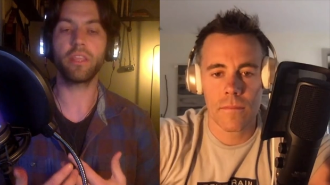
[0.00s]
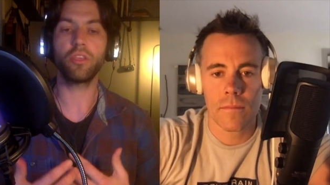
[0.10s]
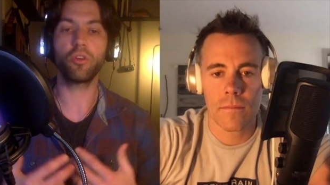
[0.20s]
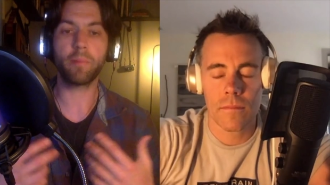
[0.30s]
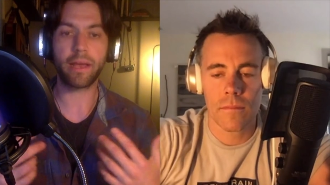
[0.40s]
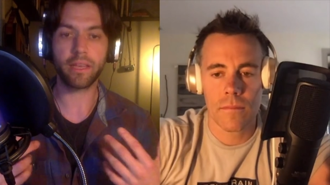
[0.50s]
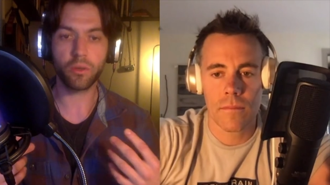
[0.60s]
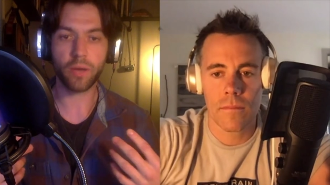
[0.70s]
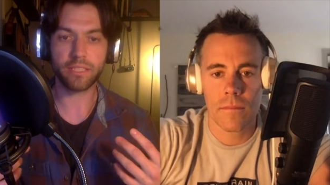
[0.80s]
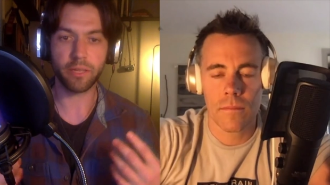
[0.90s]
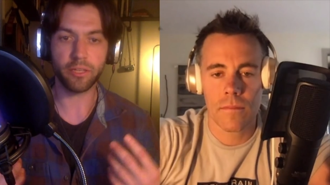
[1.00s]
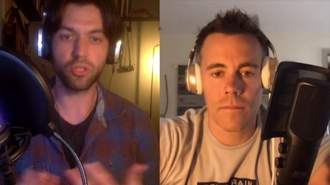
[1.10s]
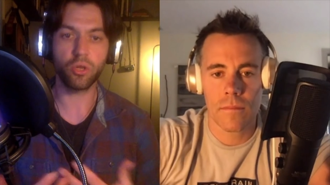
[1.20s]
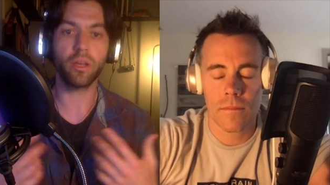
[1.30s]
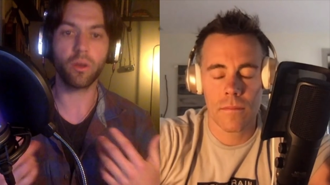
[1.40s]
Speaker 1: that you you guys have been
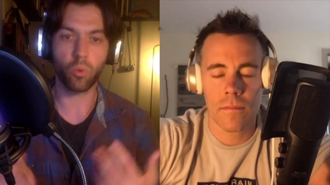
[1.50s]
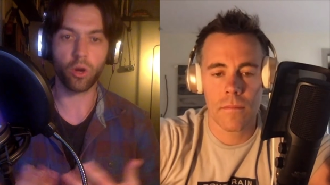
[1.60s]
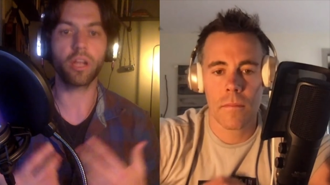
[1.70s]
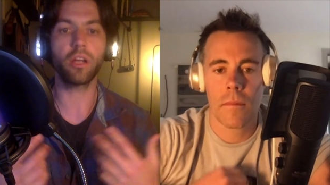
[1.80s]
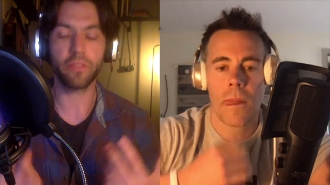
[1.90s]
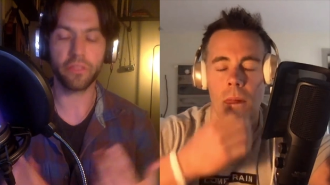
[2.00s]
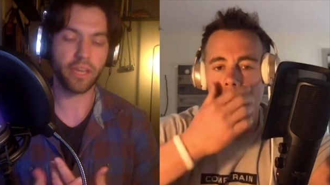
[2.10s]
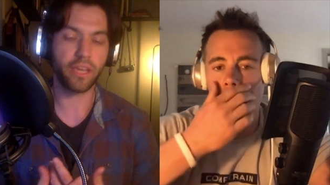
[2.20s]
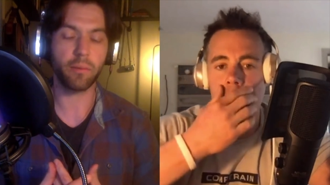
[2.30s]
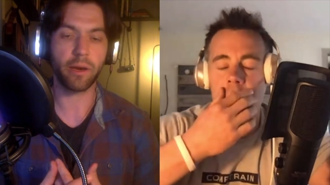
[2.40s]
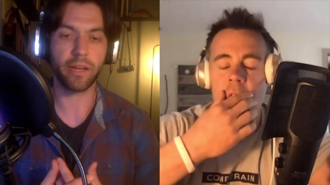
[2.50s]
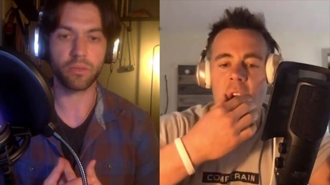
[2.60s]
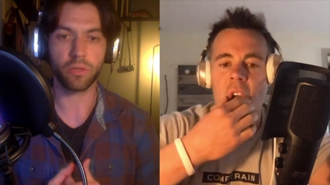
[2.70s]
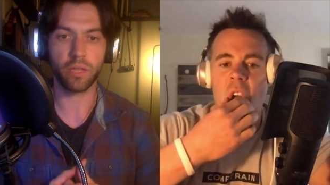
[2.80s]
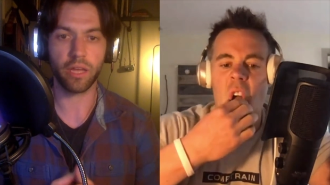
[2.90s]
doing working on thinking about as it
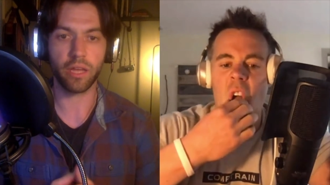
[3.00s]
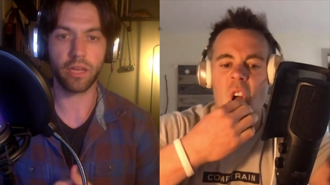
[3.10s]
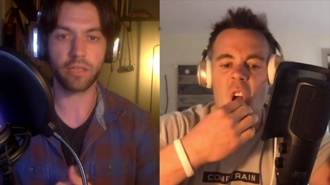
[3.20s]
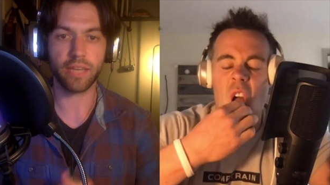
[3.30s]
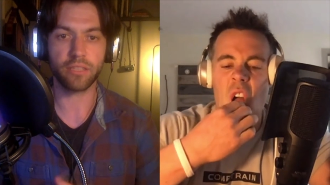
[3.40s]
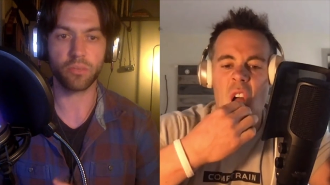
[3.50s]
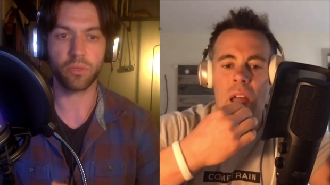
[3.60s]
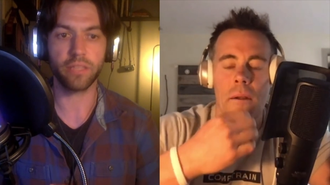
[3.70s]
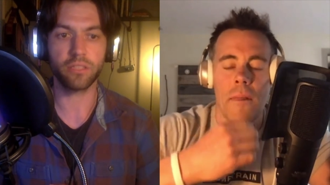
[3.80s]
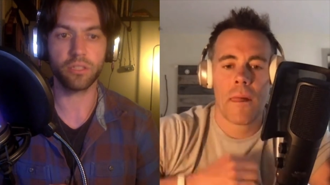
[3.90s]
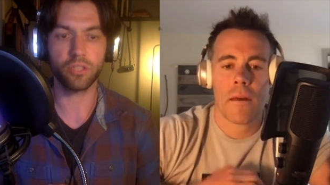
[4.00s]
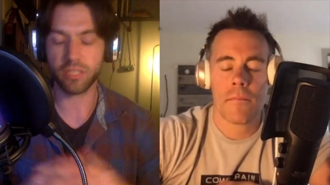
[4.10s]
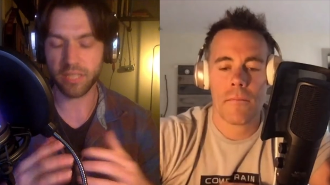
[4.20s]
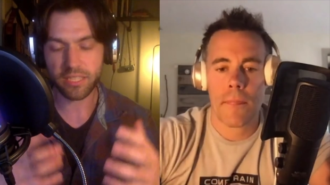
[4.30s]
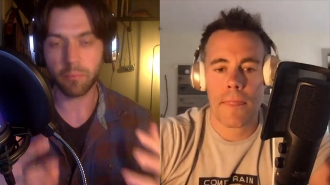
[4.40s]
rela- as it relates to just
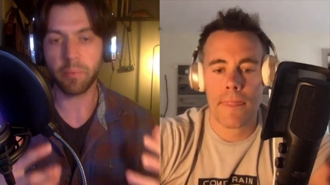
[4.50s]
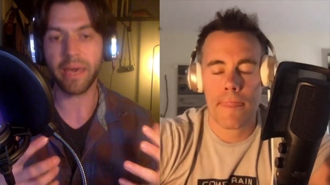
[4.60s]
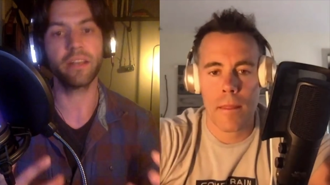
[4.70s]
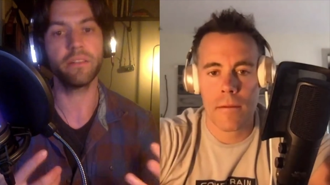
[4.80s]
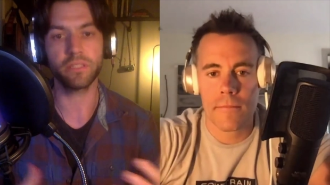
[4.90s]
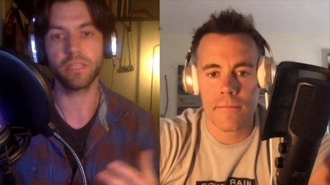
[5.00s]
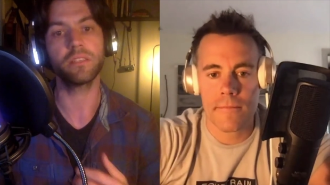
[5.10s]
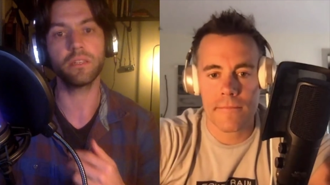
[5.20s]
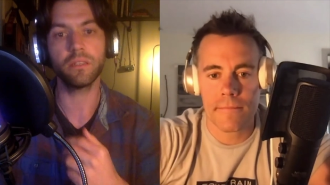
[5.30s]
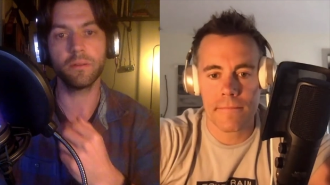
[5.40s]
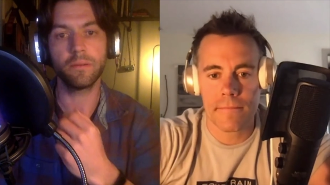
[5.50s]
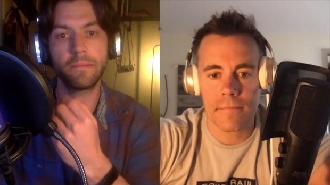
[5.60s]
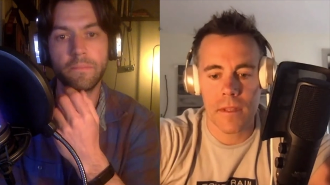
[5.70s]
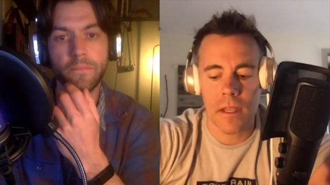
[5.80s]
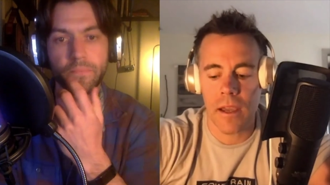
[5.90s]
this competitive season
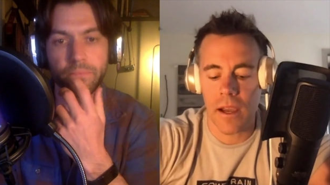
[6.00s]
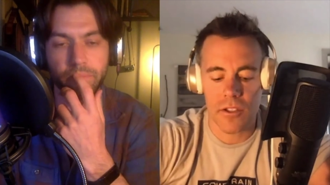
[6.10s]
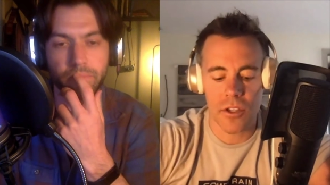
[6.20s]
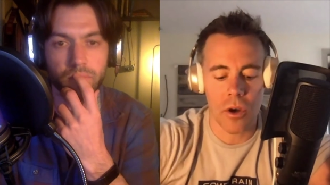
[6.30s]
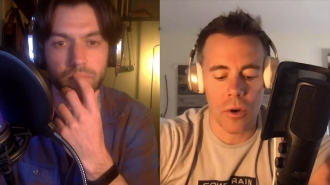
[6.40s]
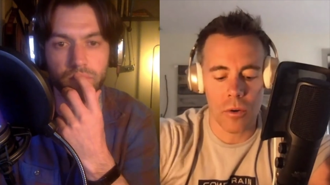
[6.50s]
Speaker 2: yeah so